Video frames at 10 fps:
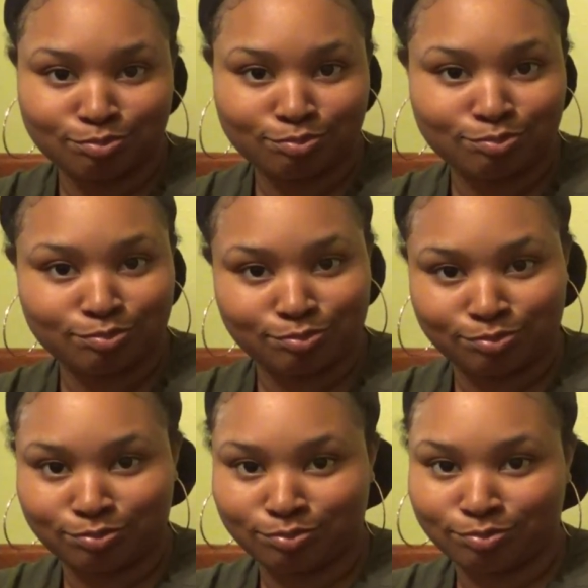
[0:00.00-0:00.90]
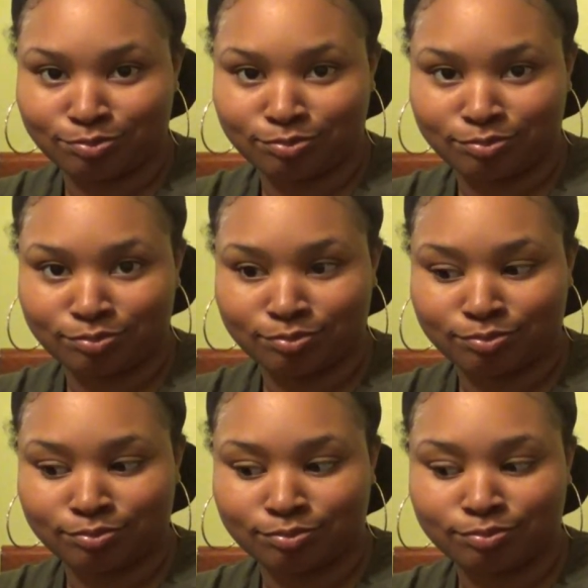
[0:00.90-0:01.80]

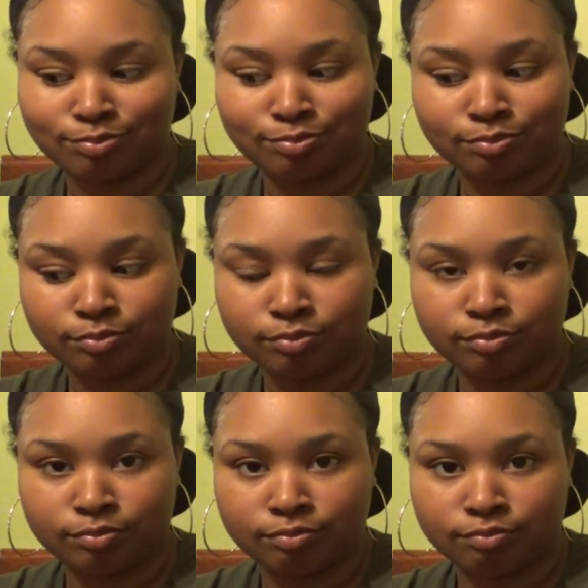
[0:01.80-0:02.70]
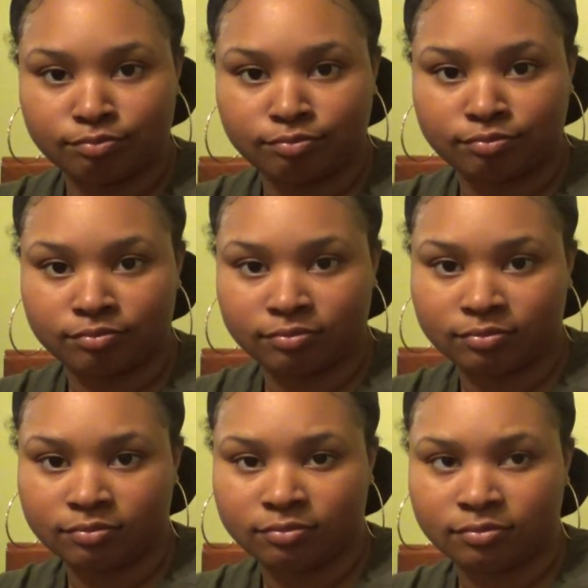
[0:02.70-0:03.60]

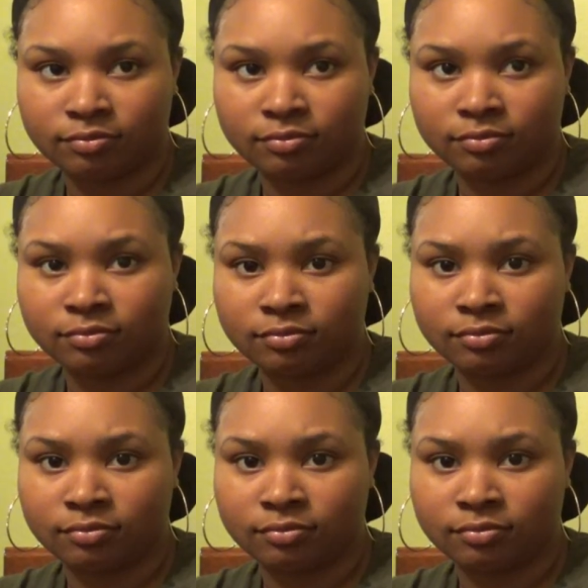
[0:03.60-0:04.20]
(not speaking)